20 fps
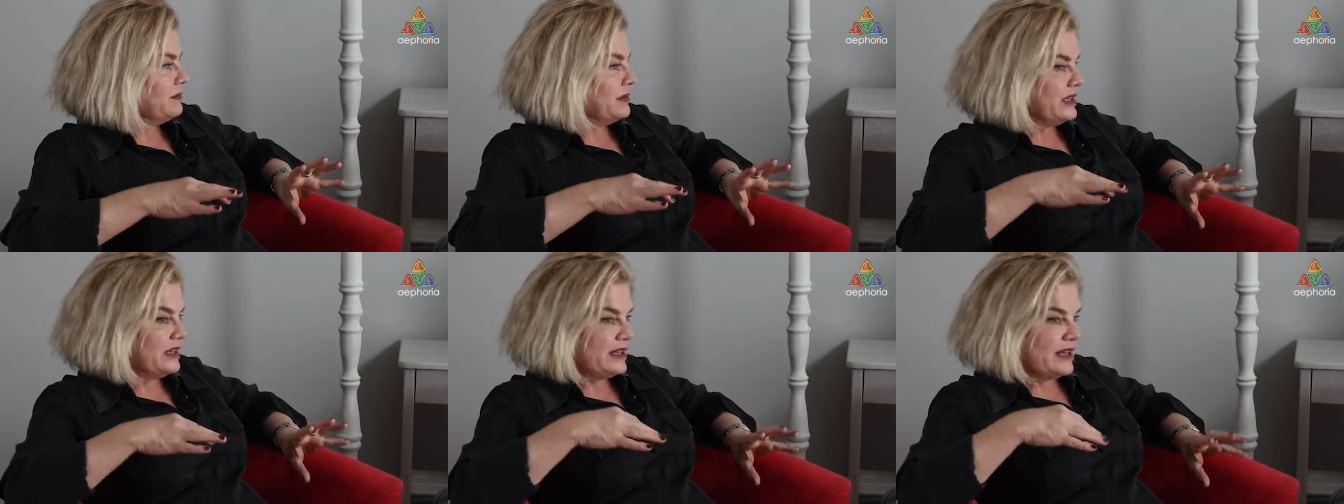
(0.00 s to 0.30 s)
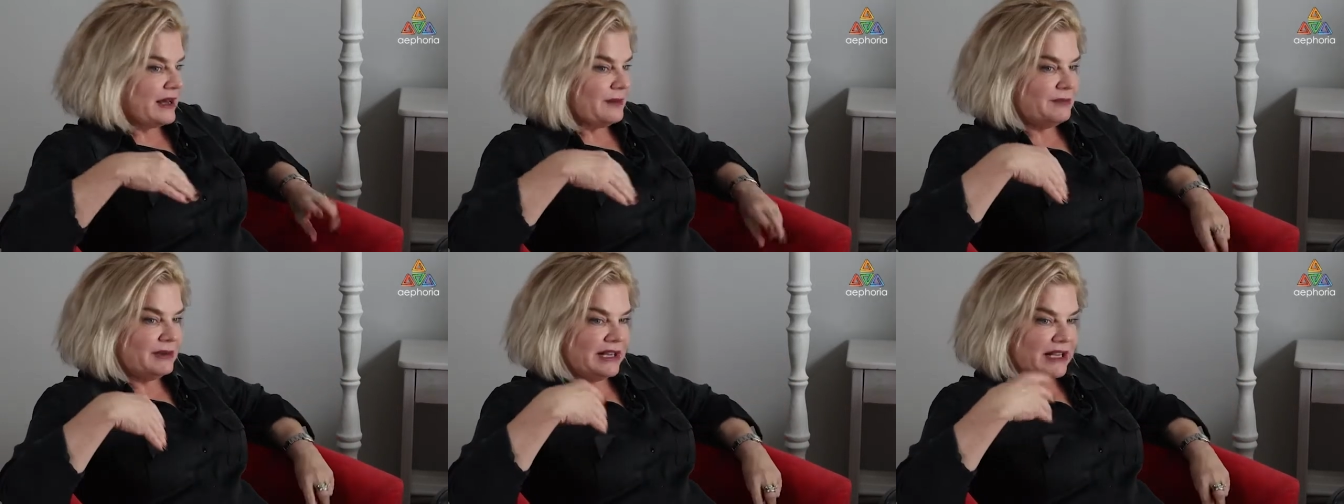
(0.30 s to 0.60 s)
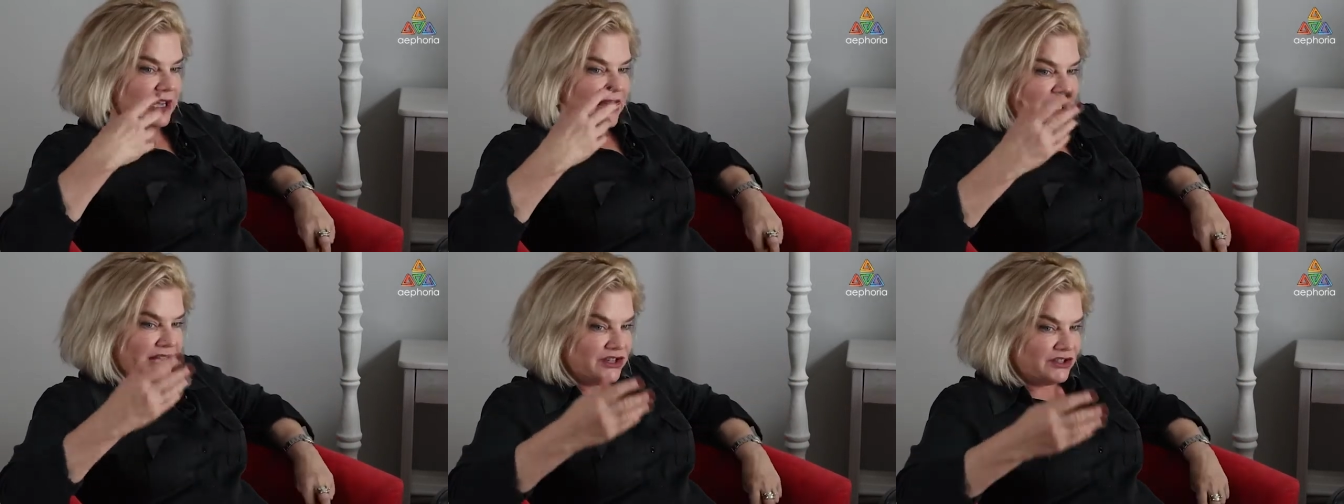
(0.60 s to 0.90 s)
but the
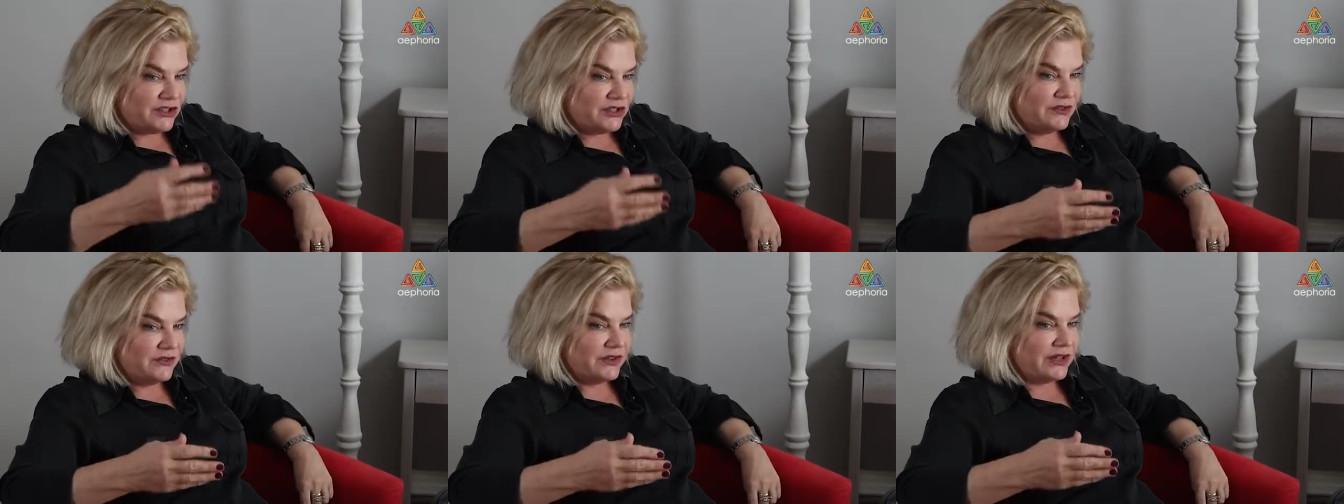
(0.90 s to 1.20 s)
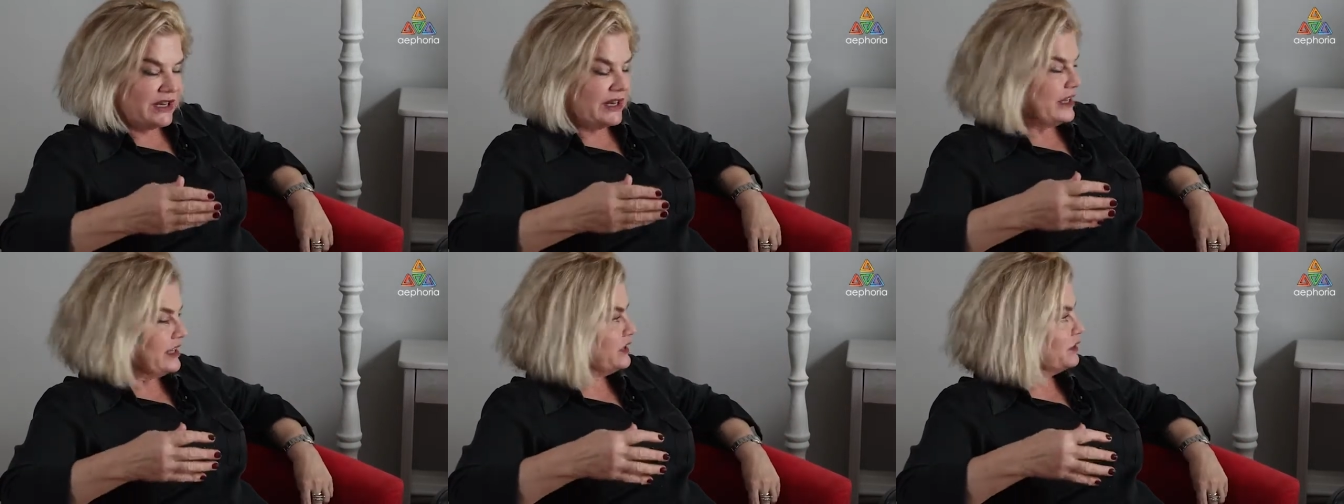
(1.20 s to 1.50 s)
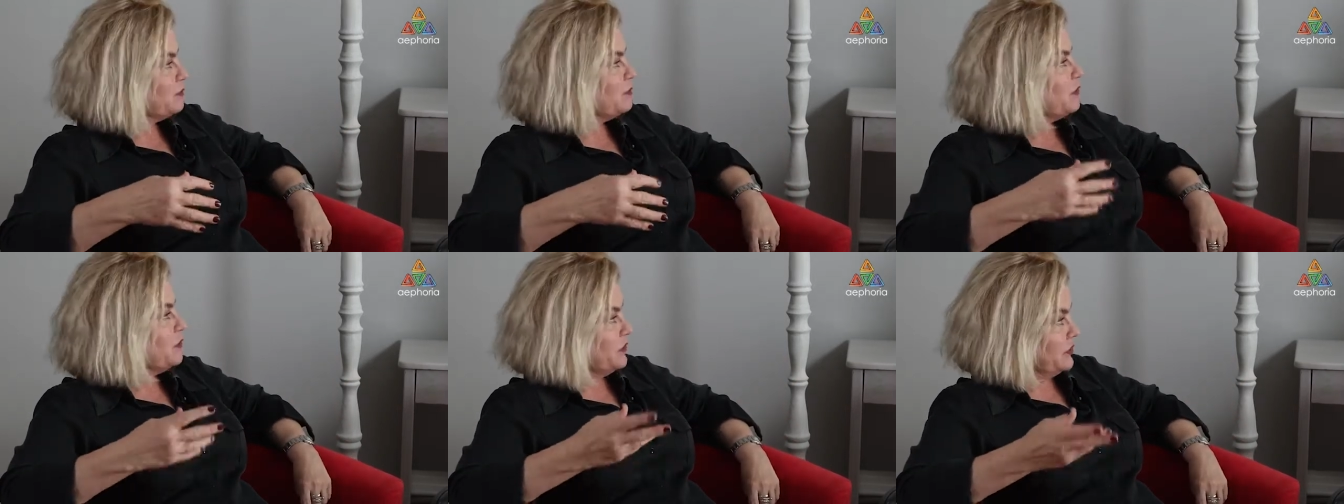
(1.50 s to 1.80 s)
application of that
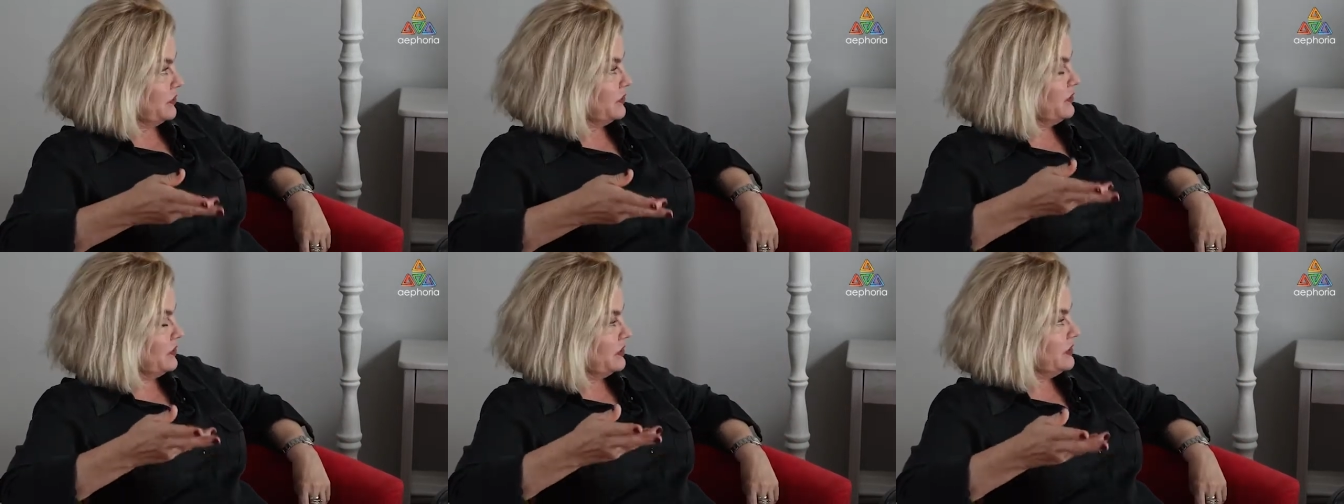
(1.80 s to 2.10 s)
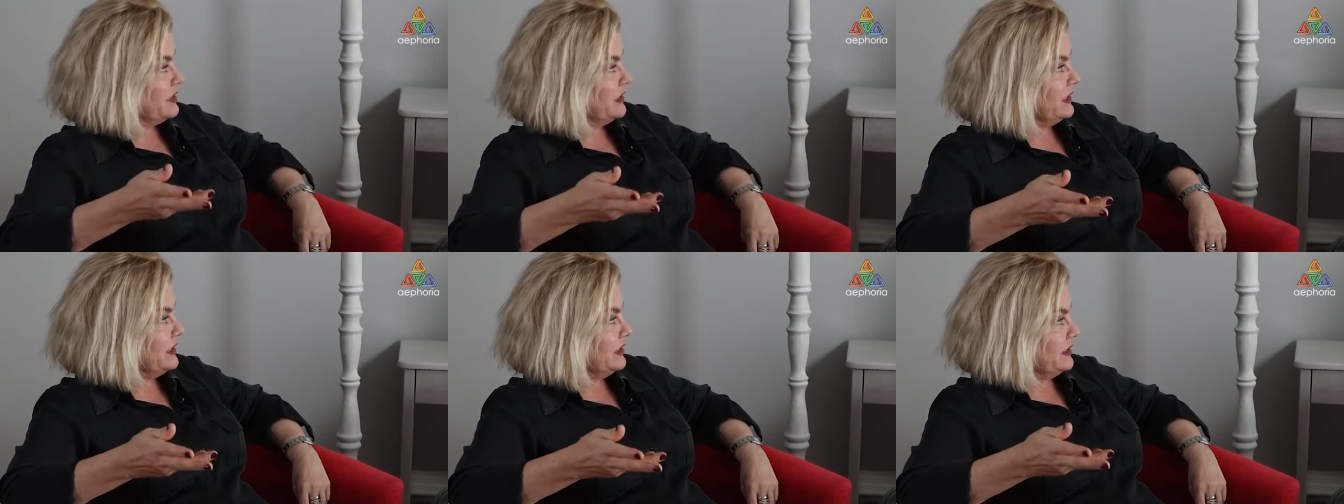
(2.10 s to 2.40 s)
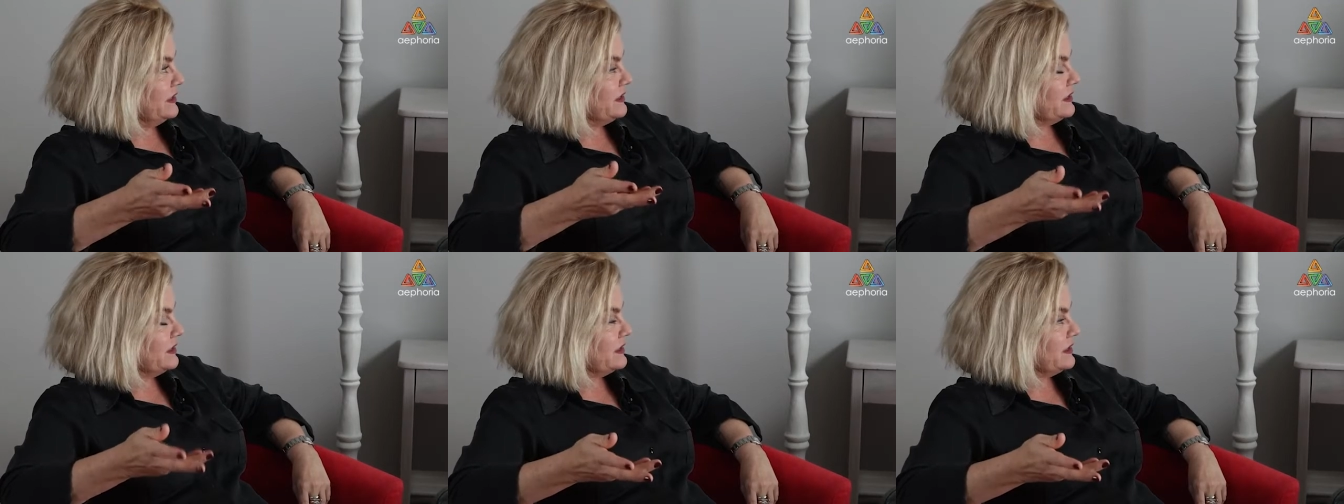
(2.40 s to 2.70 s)
expertise